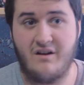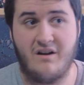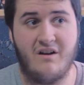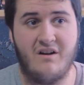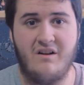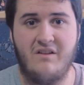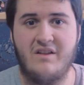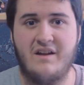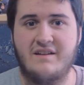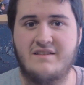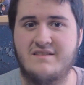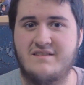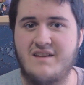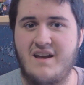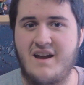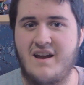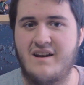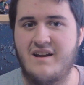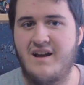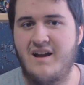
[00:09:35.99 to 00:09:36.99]
All that
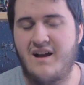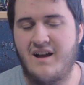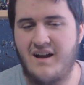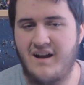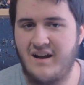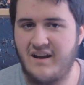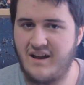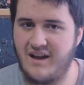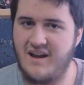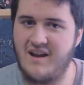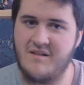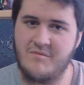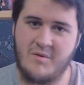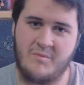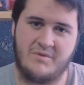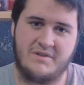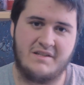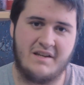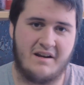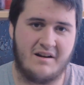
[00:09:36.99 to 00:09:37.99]
said, I am
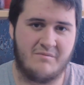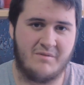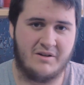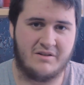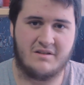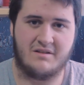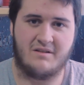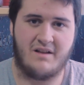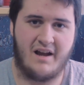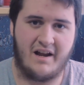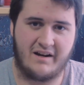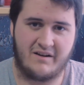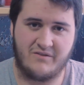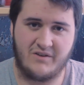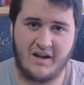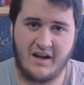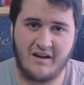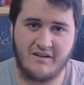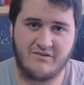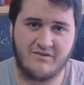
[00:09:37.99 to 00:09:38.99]
upset about the lack of
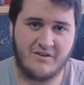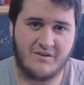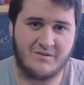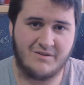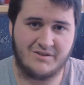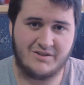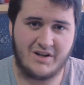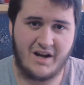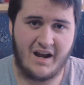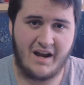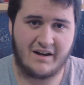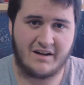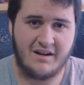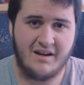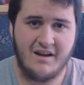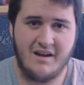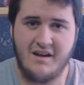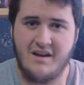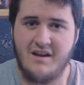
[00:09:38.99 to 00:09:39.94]
a headphone jack.